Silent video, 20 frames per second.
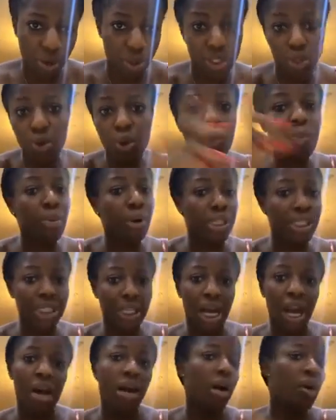because
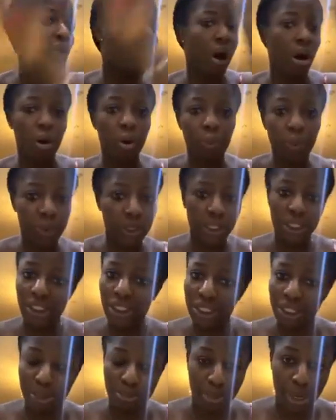nobody can go and open a
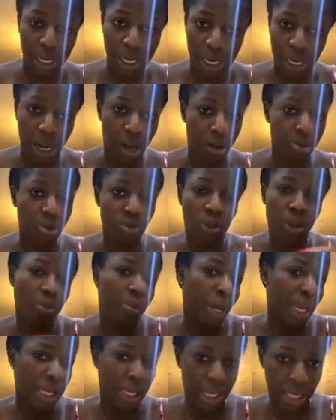GT Bank account
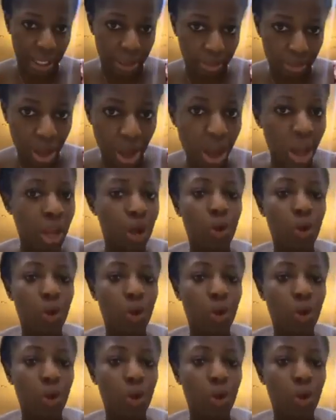with my name.